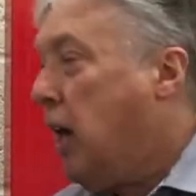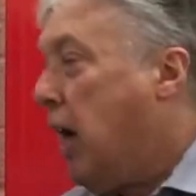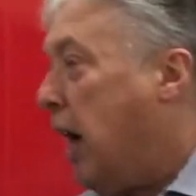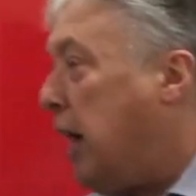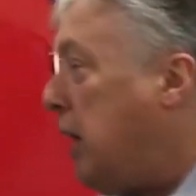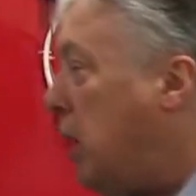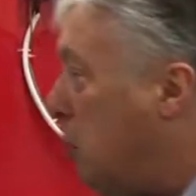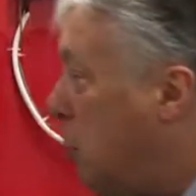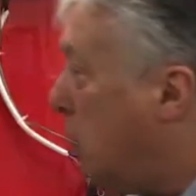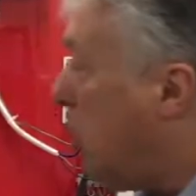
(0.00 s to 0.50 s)

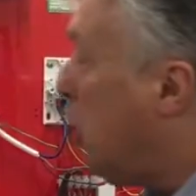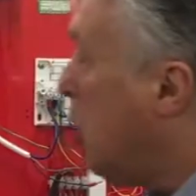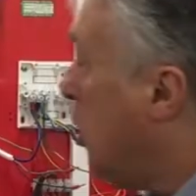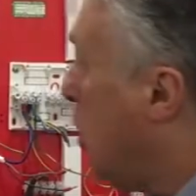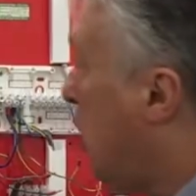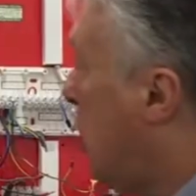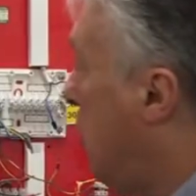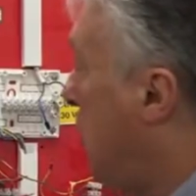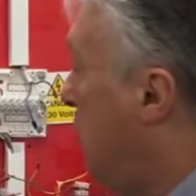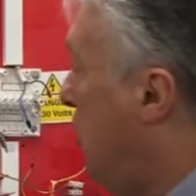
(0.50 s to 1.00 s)
And then we're going
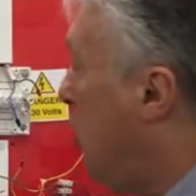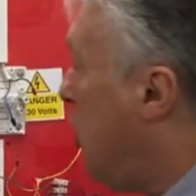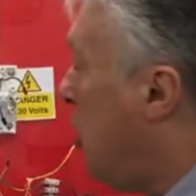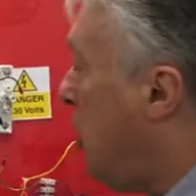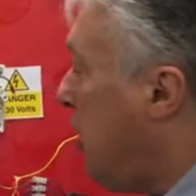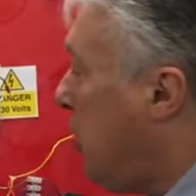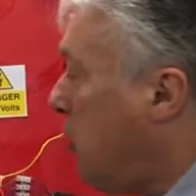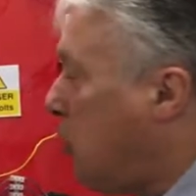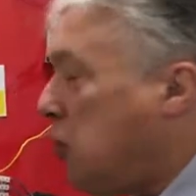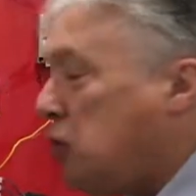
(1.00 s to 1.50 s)
to convert
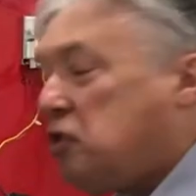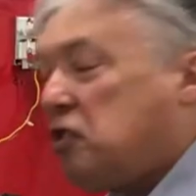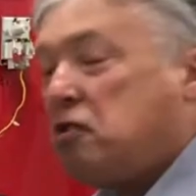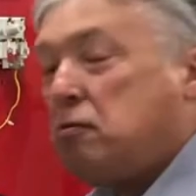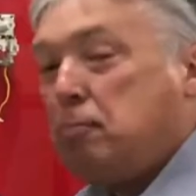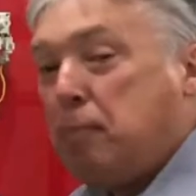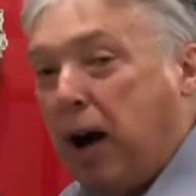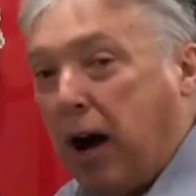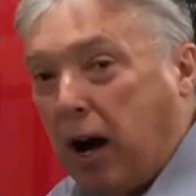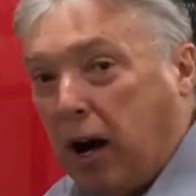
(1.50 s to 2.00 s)
into
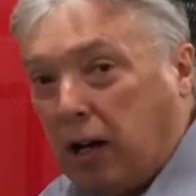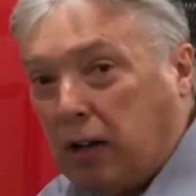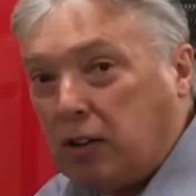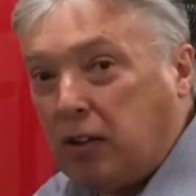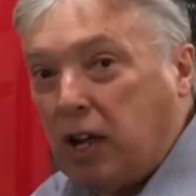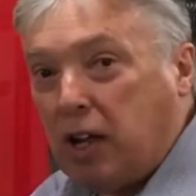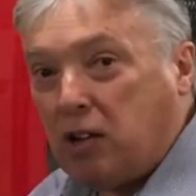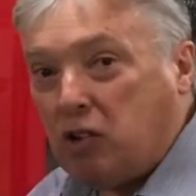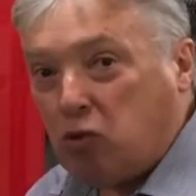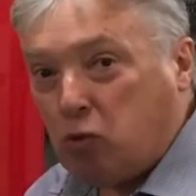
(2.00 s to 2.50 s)
smart
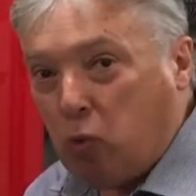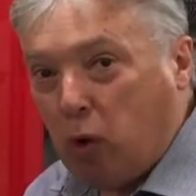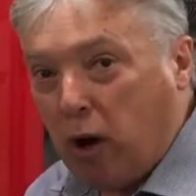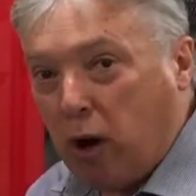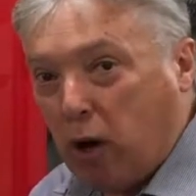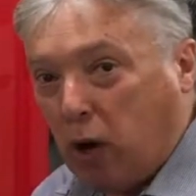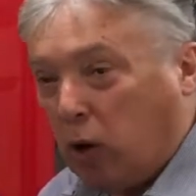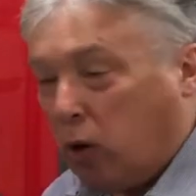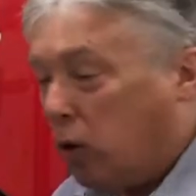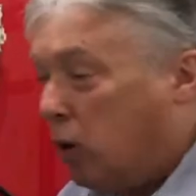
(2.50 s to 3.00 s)
as
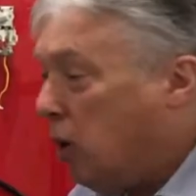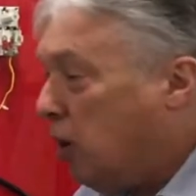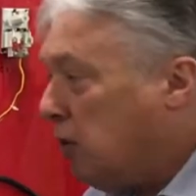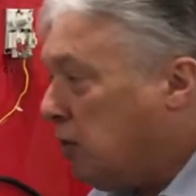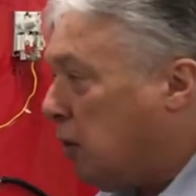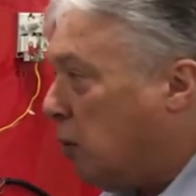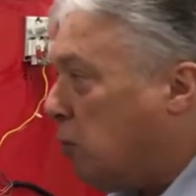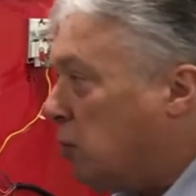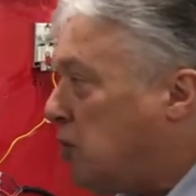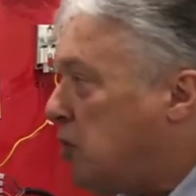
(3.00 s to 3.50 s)
well.
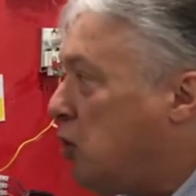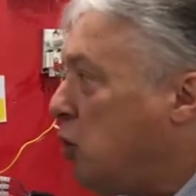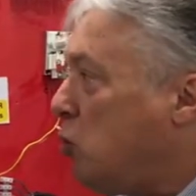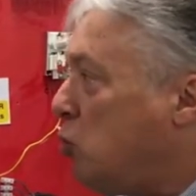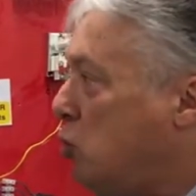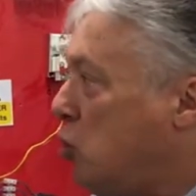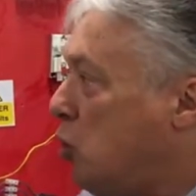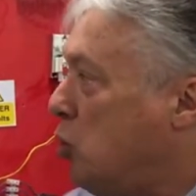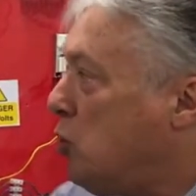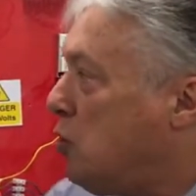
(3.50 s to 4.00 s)
So we're still
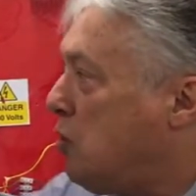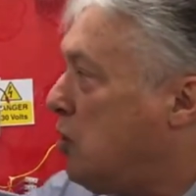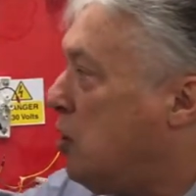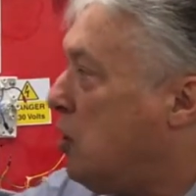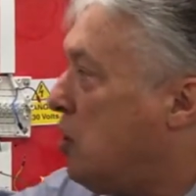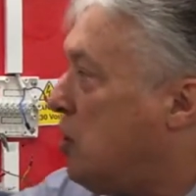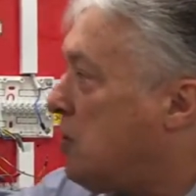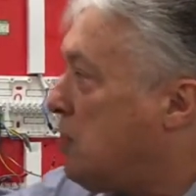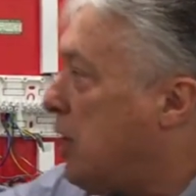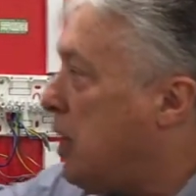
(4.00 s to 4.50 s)
using
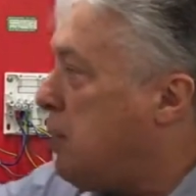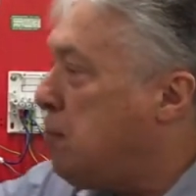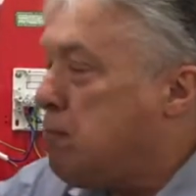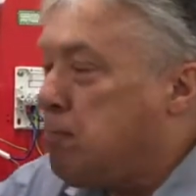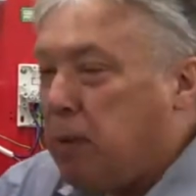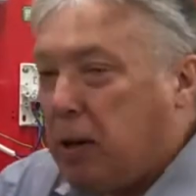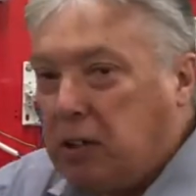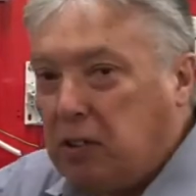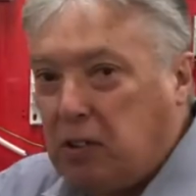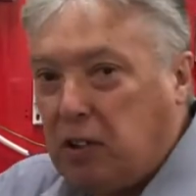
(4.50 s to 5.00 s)
the same
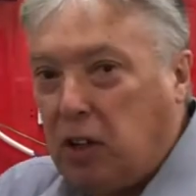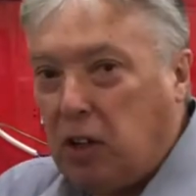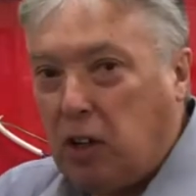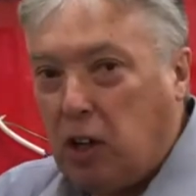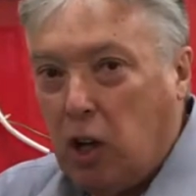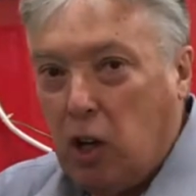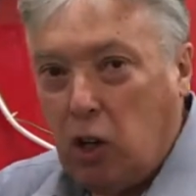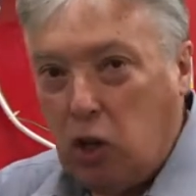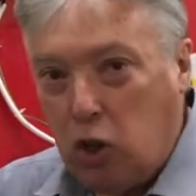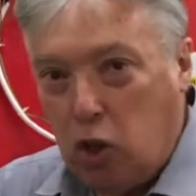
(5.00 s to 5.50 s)
basic
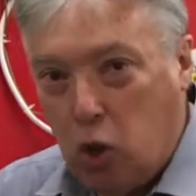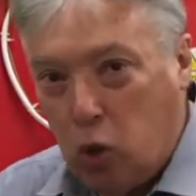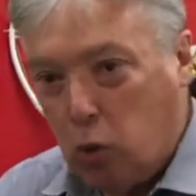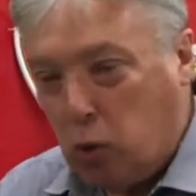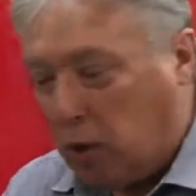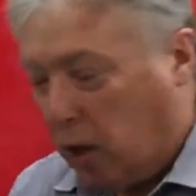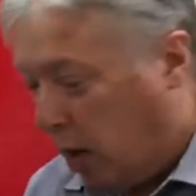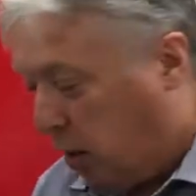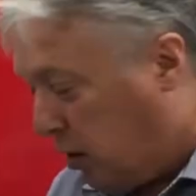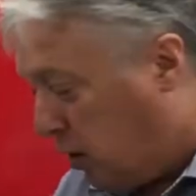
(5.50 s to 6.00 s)

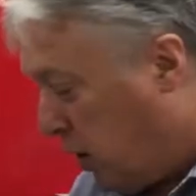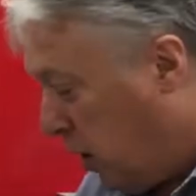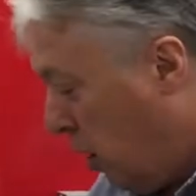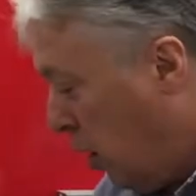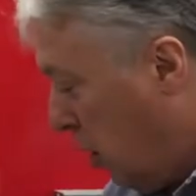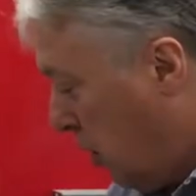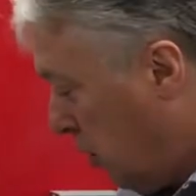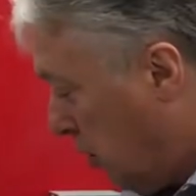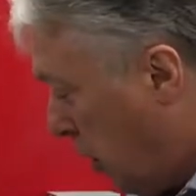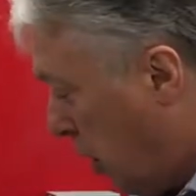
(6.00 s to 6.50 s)
unit.
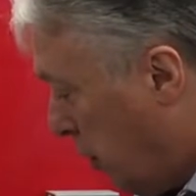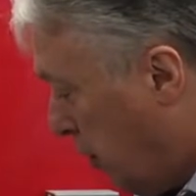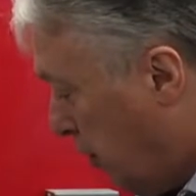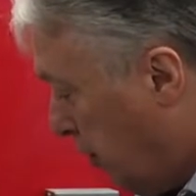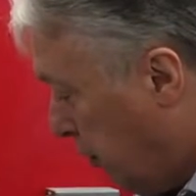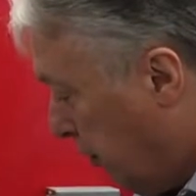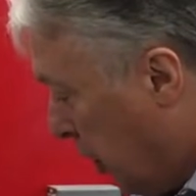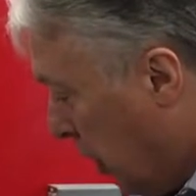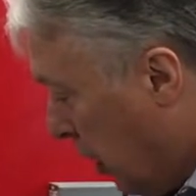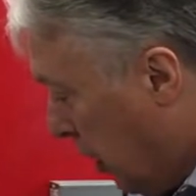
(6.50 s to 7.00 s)
So
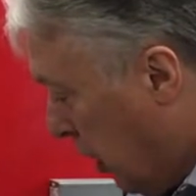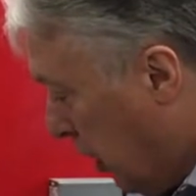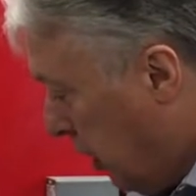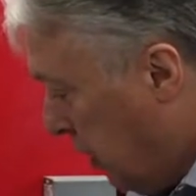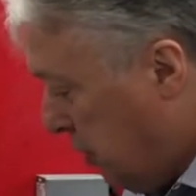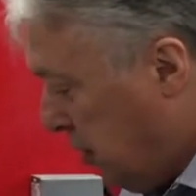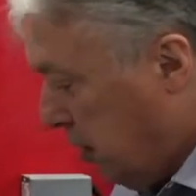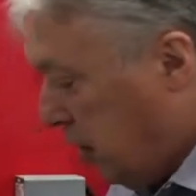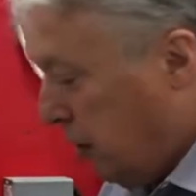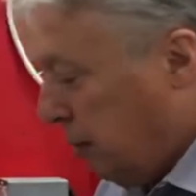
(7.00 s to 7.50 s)

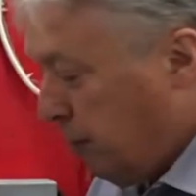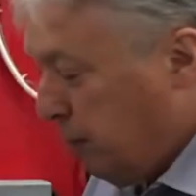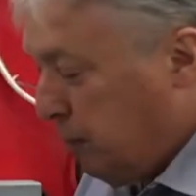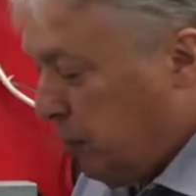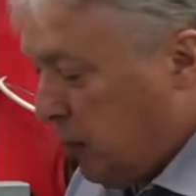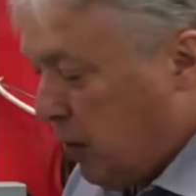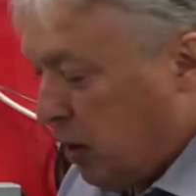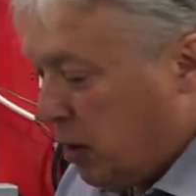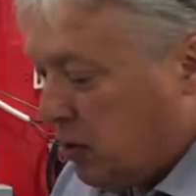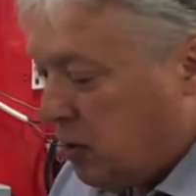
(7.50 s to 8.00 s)
here's a
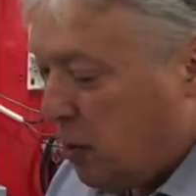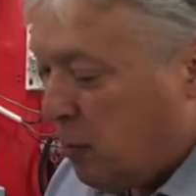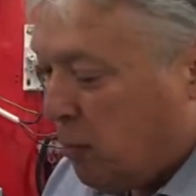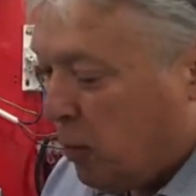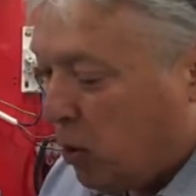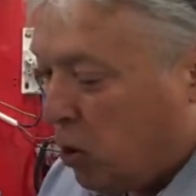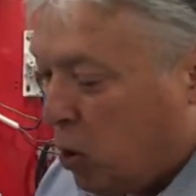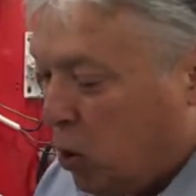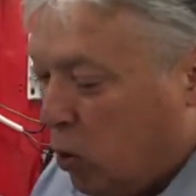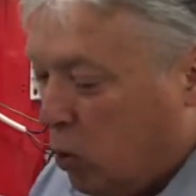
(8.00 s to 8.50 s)

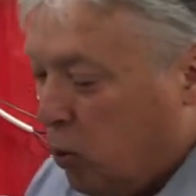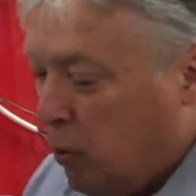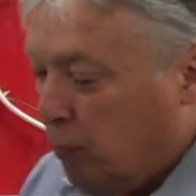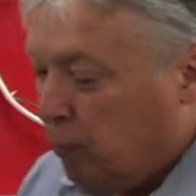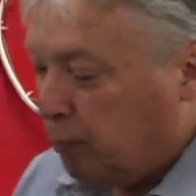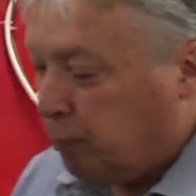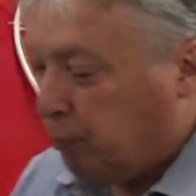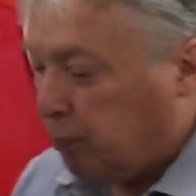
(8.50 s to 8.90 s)
typical